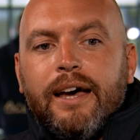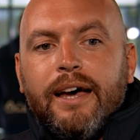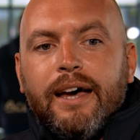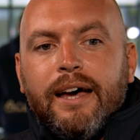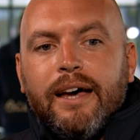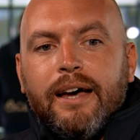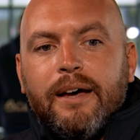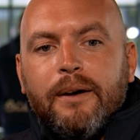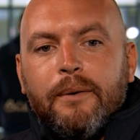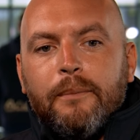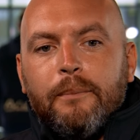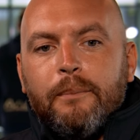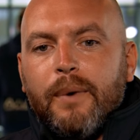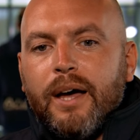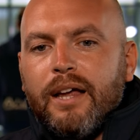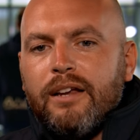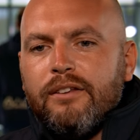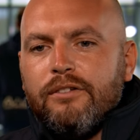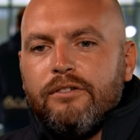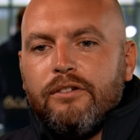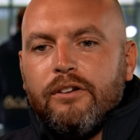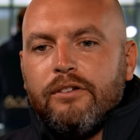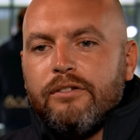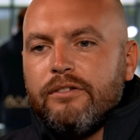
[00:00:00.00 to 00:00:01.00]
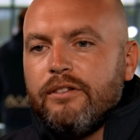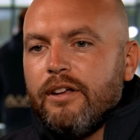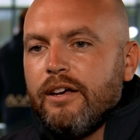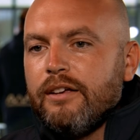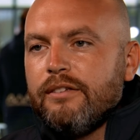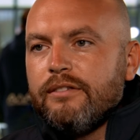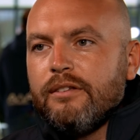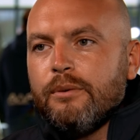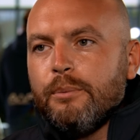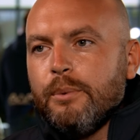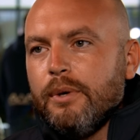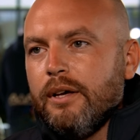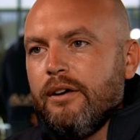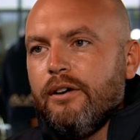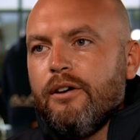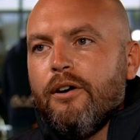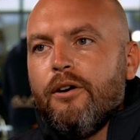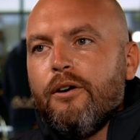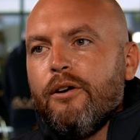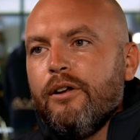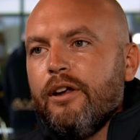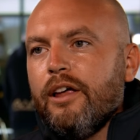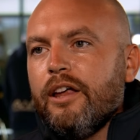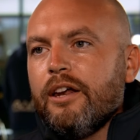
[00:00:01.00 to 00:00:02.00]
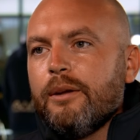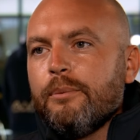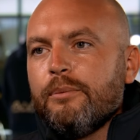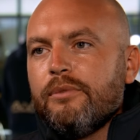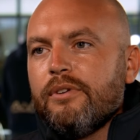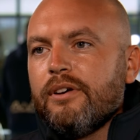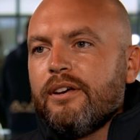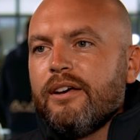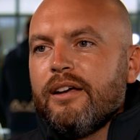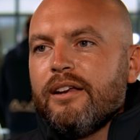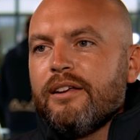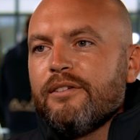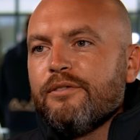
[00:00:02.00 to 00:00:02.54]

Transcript: Um, and it's just nice that we can call on him to kind